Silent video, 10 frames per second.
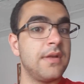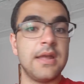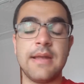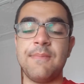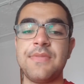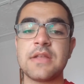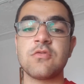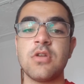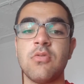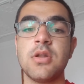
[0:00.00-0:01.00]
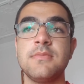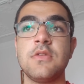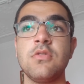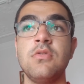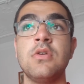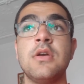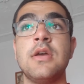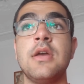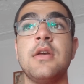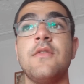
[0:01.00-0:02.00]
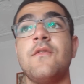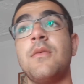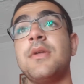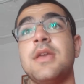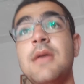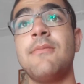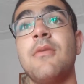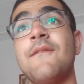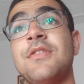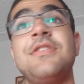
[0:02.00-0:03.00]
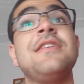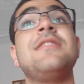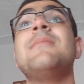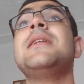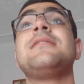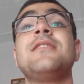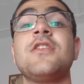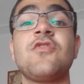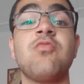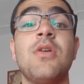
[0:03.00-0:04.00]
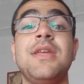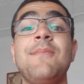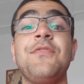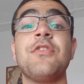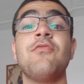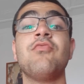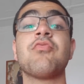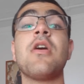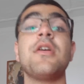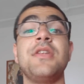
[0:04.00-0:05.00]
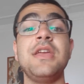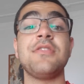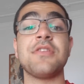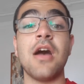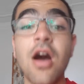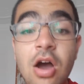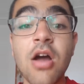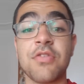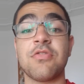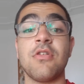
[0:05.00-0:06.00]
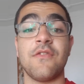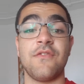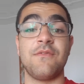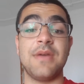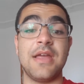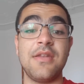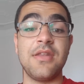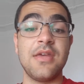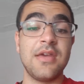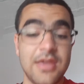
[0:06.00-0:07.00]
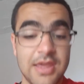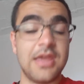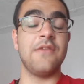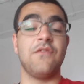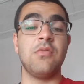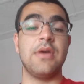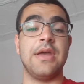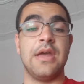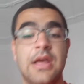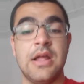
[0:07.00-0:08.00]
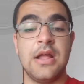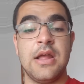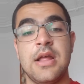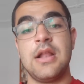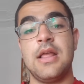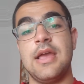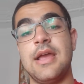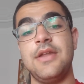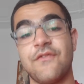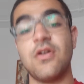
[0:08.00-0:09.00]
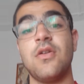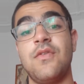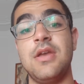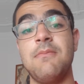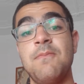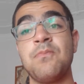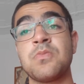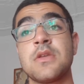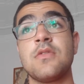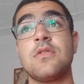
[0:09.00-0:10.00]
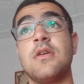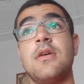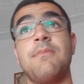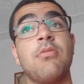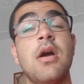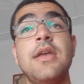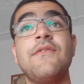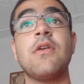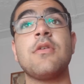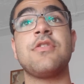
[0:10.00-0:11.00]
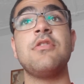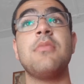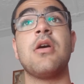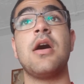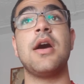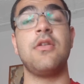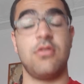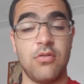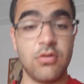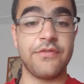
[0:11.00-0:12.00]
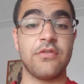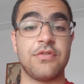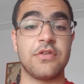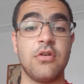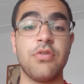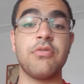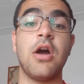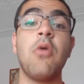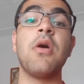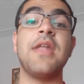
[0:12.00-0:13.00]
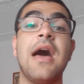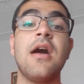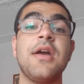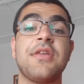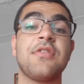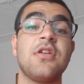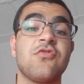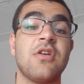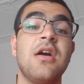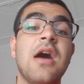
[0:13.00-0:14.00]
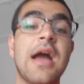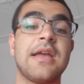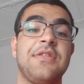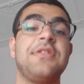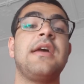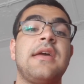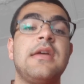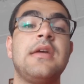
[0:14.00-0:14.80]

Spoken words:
And that's what I want him to do. I'm going to keep him off for 60 minutes. And I just want him to run his ass off, man. Everywhere. And in front of him, to play very similar and offer us a goal through, I want Alexandre Lacazette.